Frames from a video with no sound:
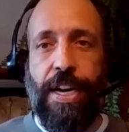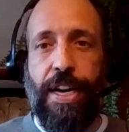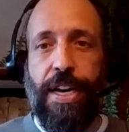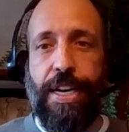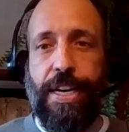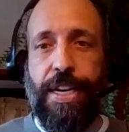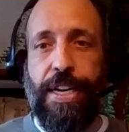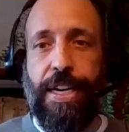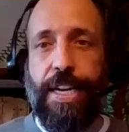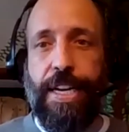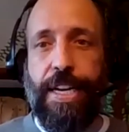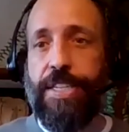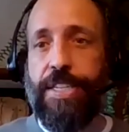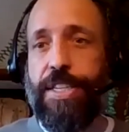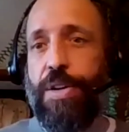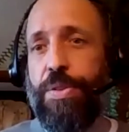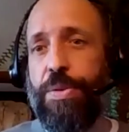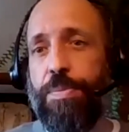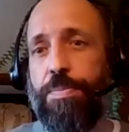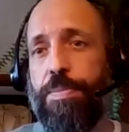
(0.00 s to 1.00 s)
and
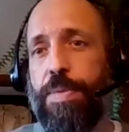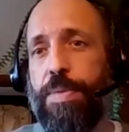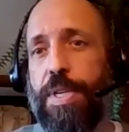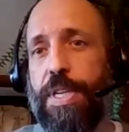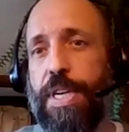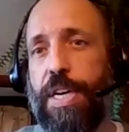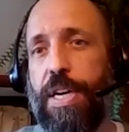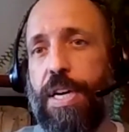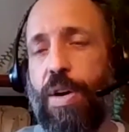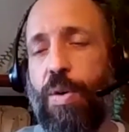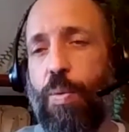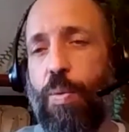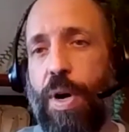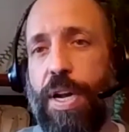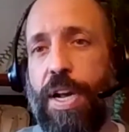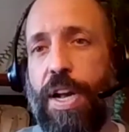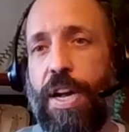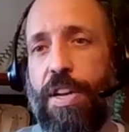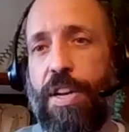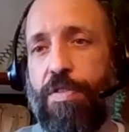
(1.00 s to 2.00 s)
tell them what
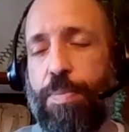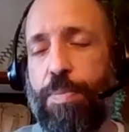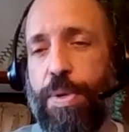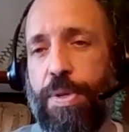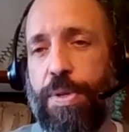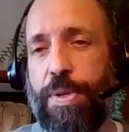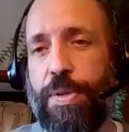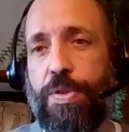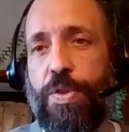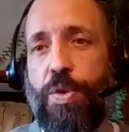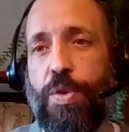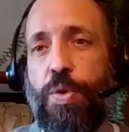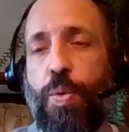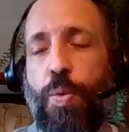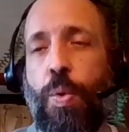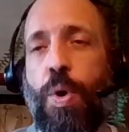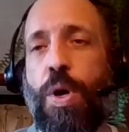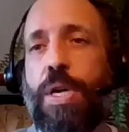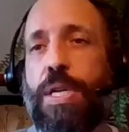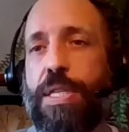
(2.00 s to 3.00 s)
kind of bills you
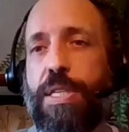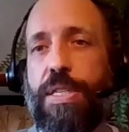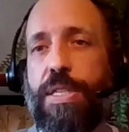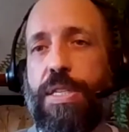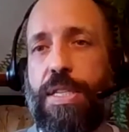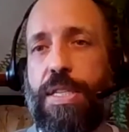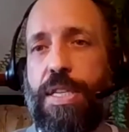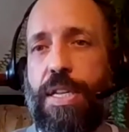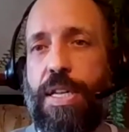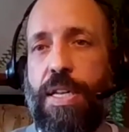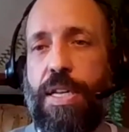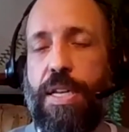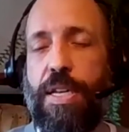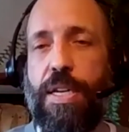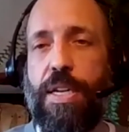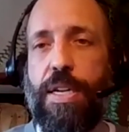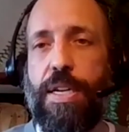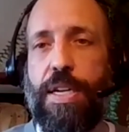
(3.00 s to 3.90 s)
want to see